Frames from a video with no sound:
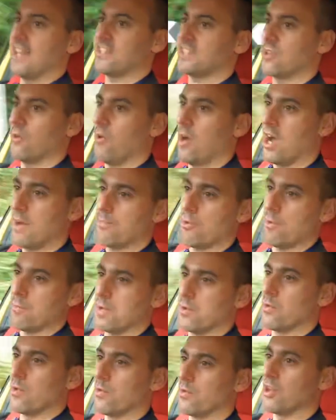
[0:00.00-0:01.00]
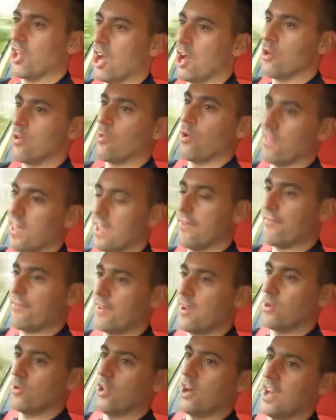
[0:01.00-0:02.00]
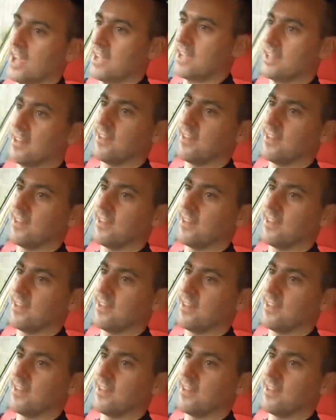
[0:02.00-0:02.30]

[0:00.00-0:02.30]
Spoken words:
so I probably will know what they feel like,